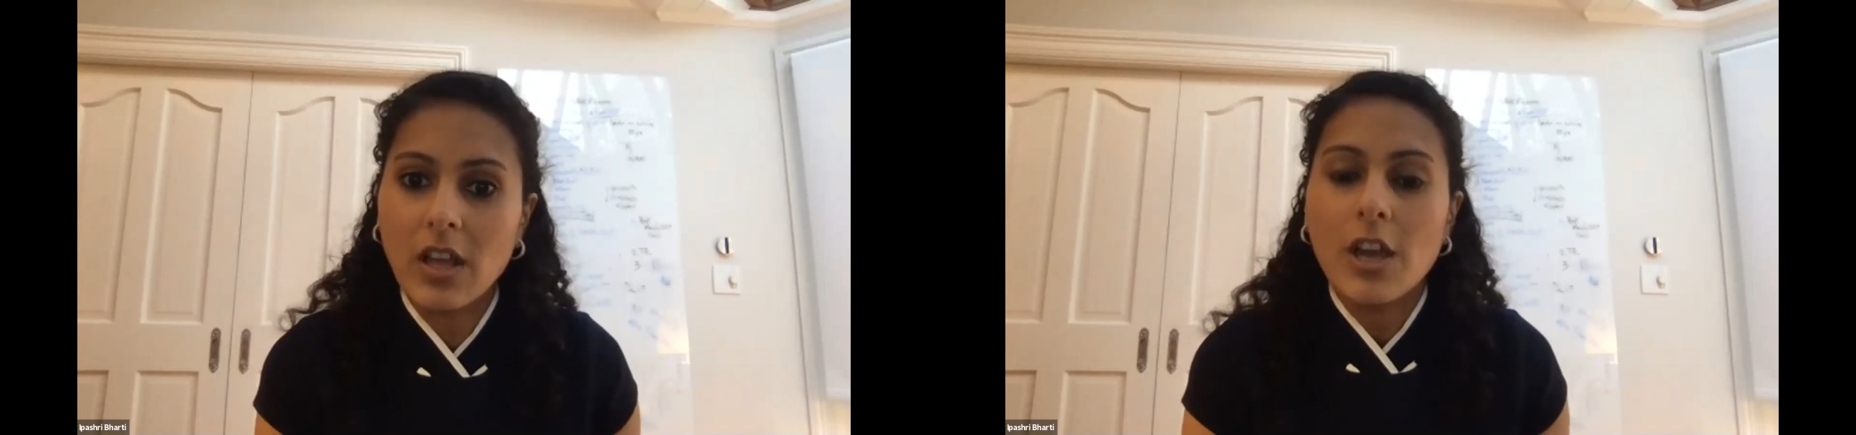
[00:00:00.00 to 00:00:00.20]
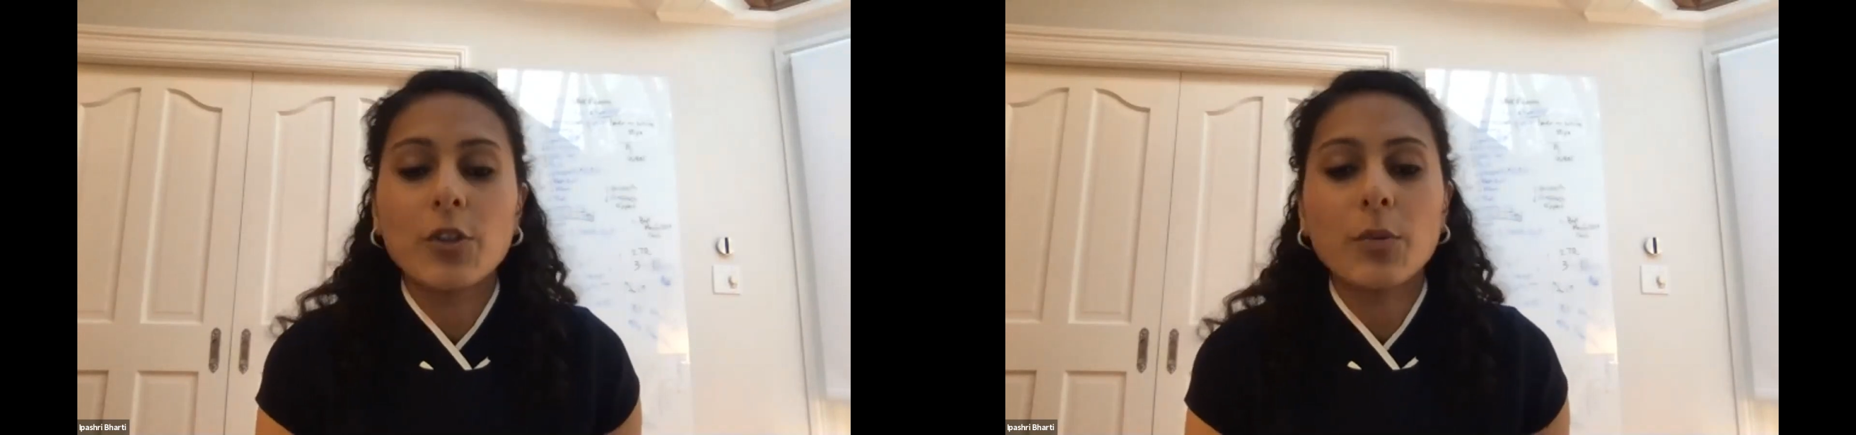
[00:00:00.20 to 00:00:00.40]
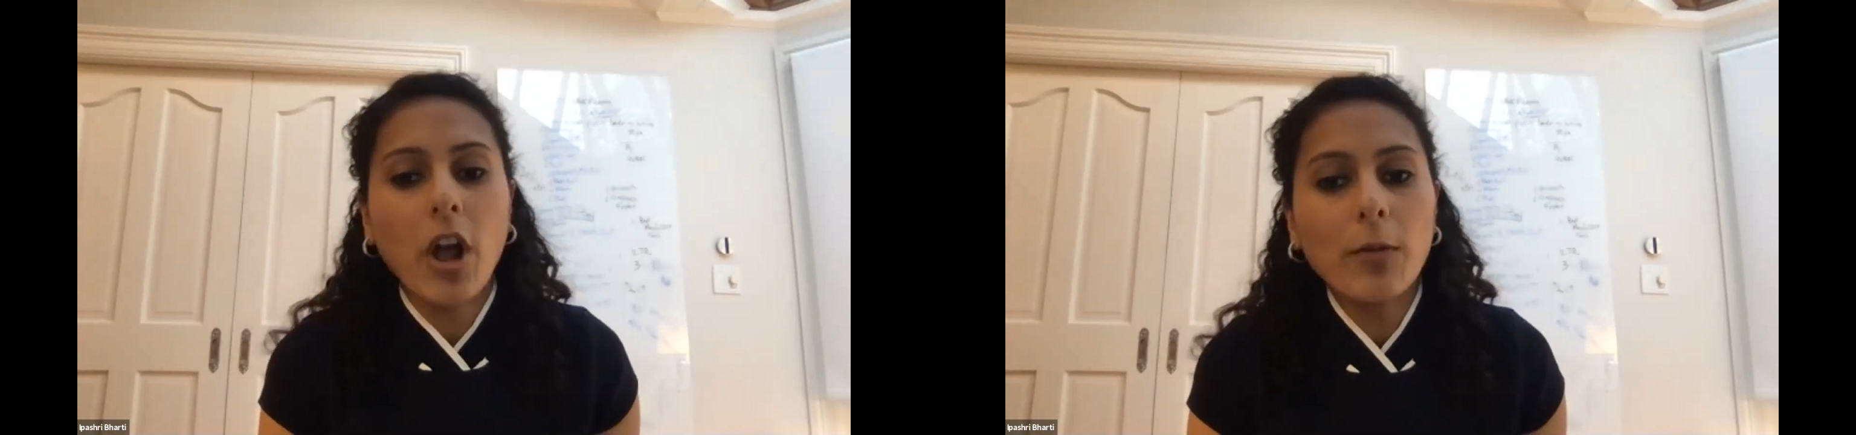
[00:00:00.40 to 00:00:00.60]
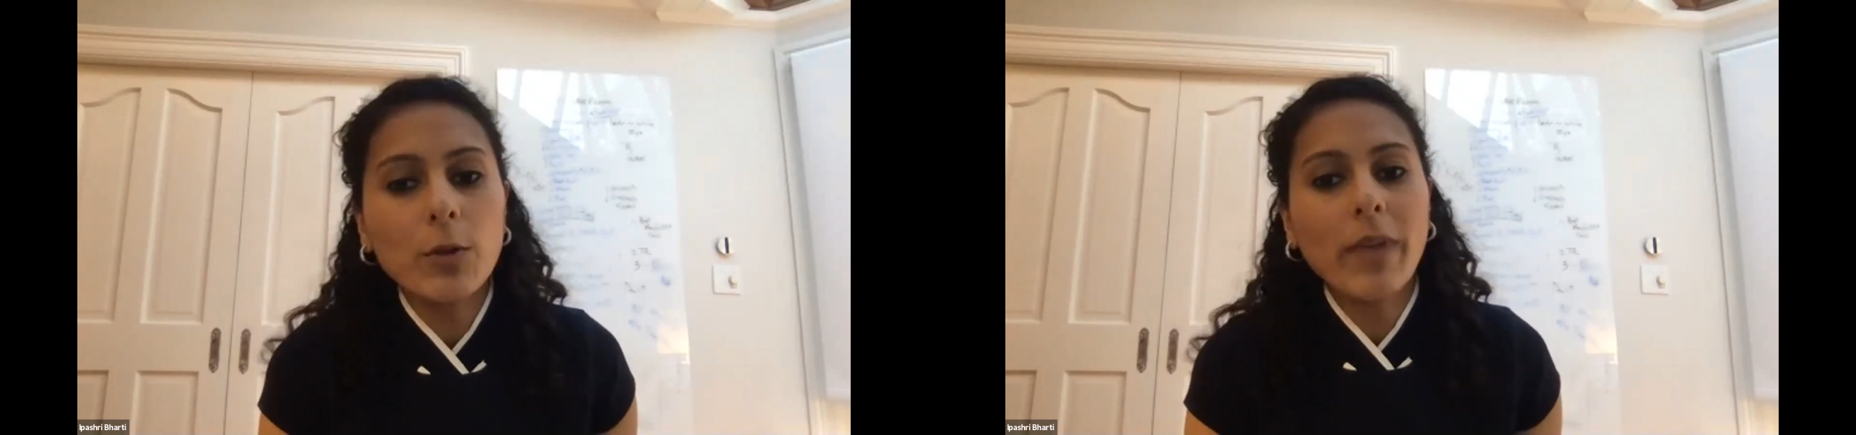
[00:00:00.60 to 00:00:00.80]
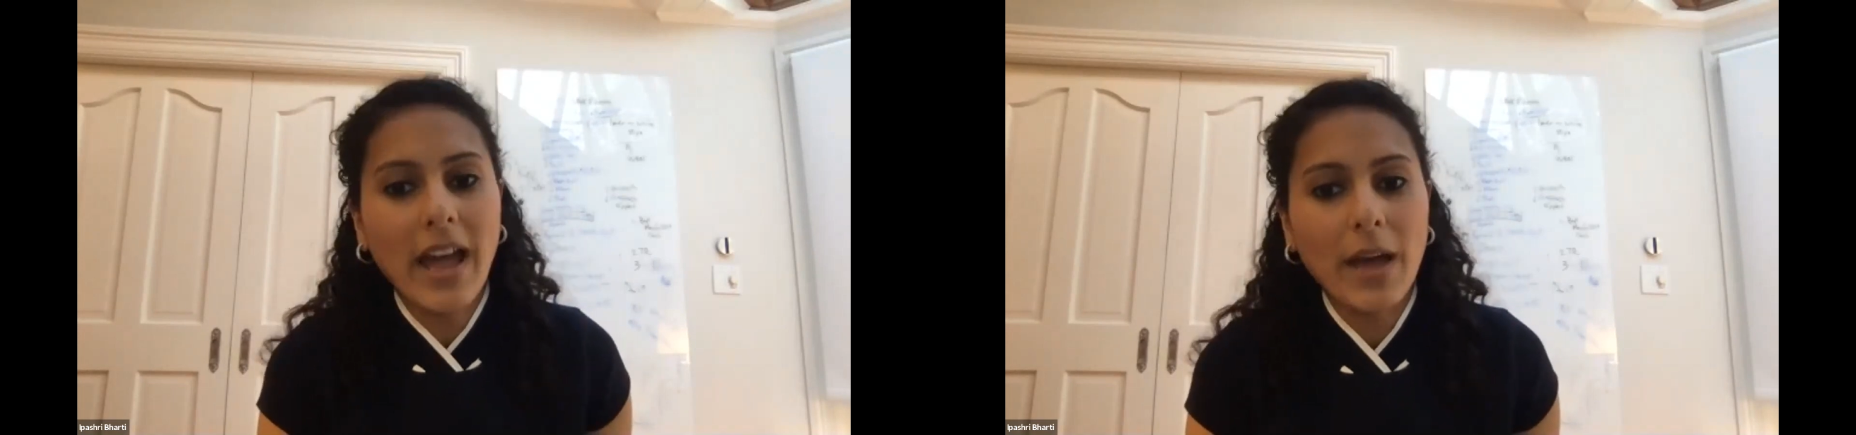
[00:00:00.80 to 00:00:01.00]
The
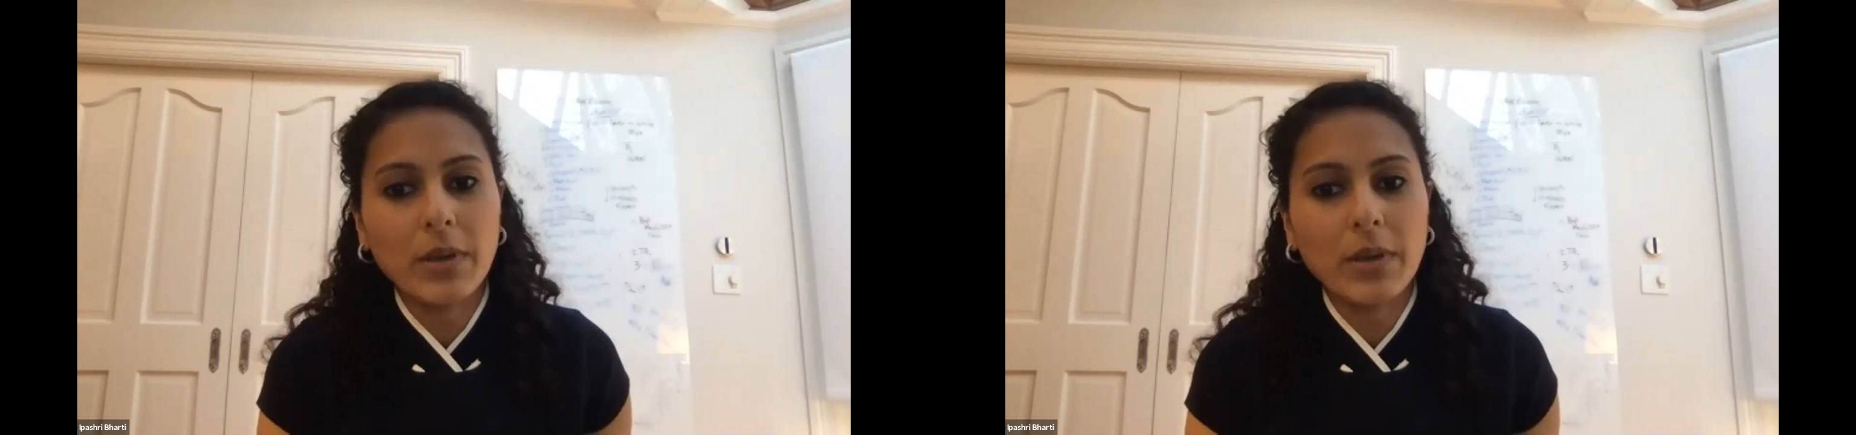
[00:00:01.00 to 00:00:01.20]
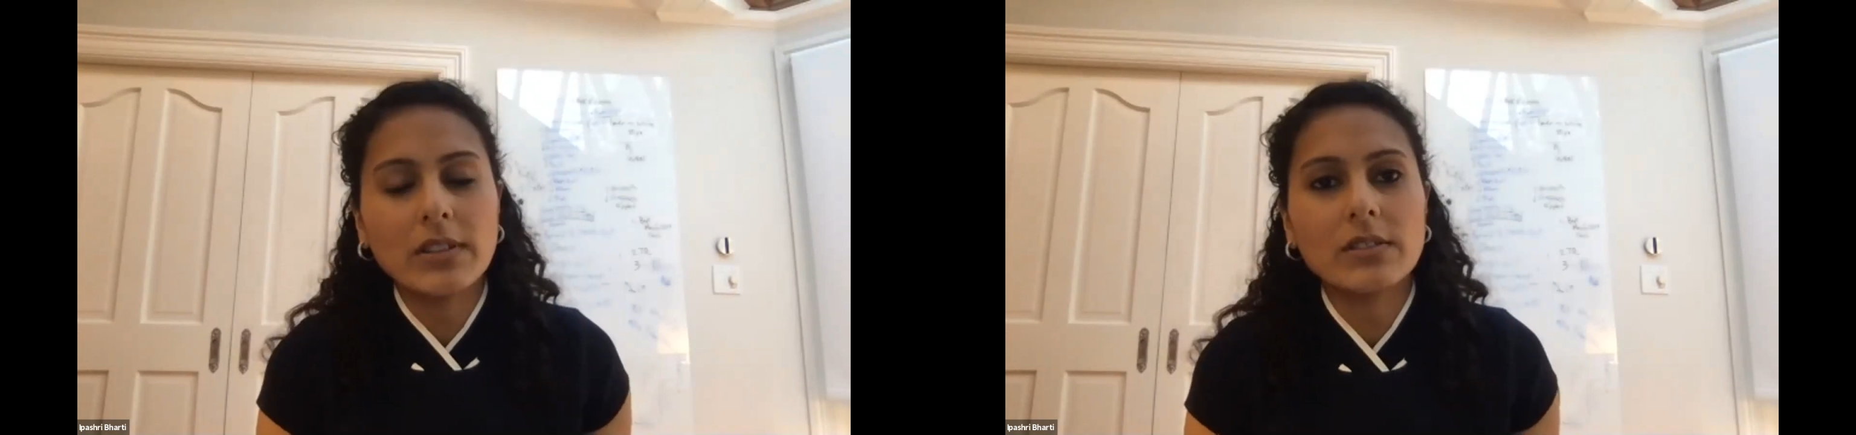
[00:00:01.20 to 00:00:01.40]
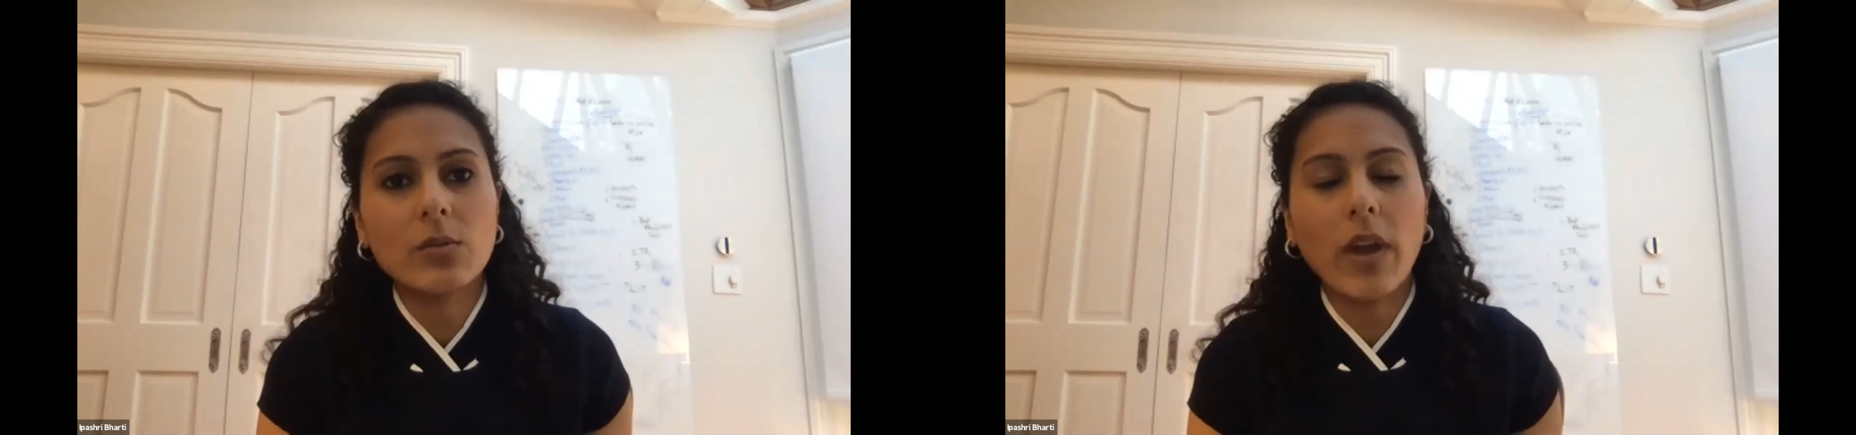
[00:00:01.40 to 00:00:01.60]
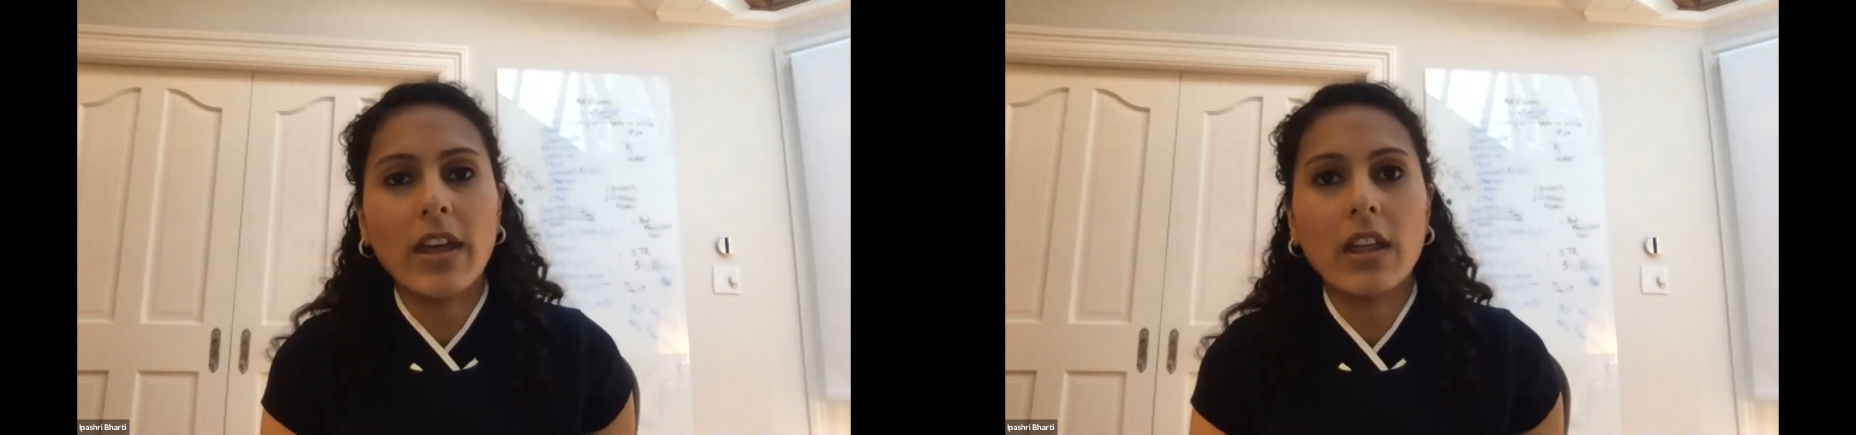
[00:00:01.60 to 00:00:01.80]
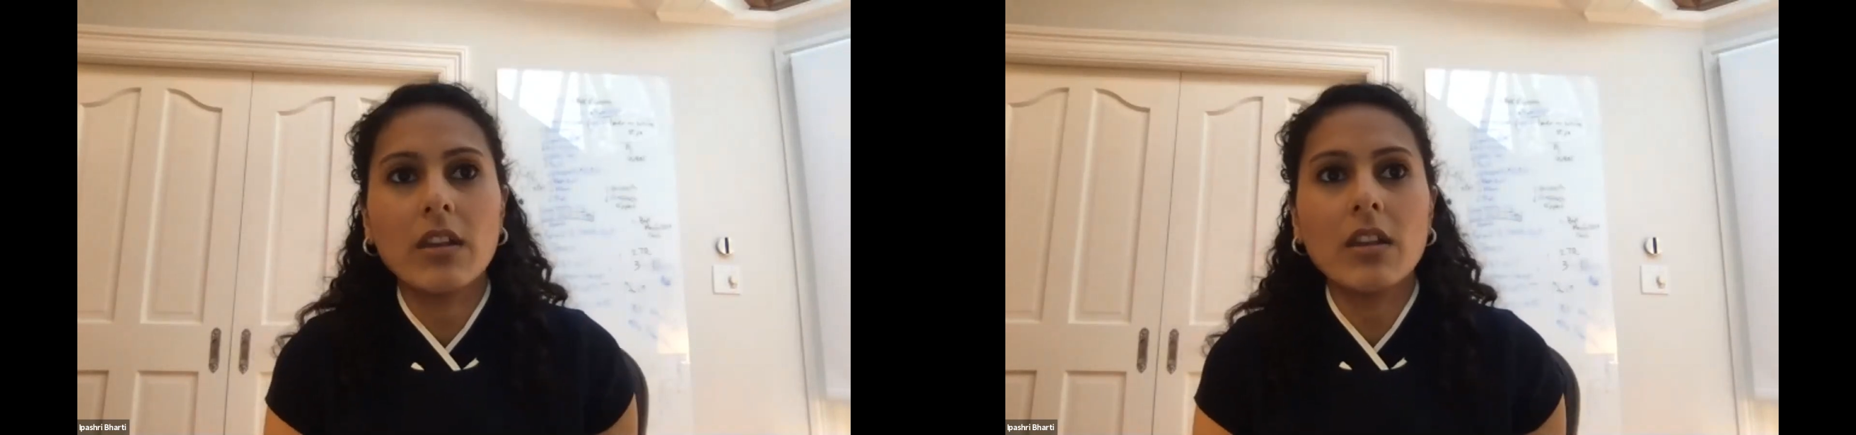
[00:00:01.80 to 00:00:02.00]
problem happens
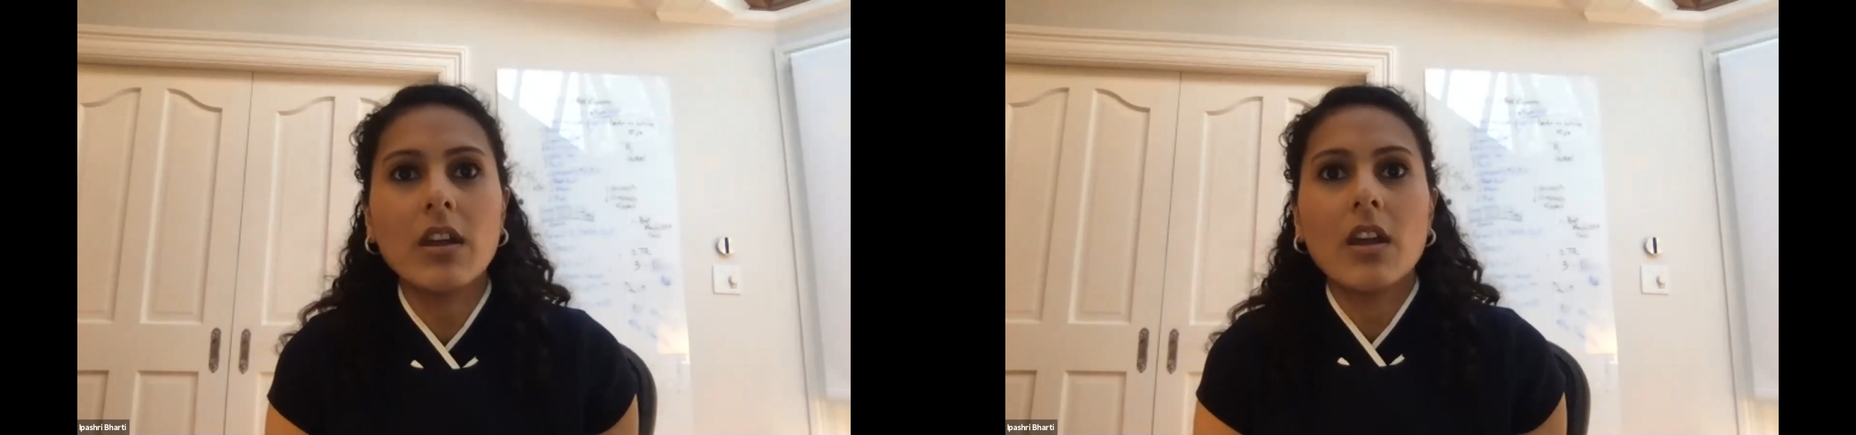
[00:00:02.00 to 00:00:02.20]
when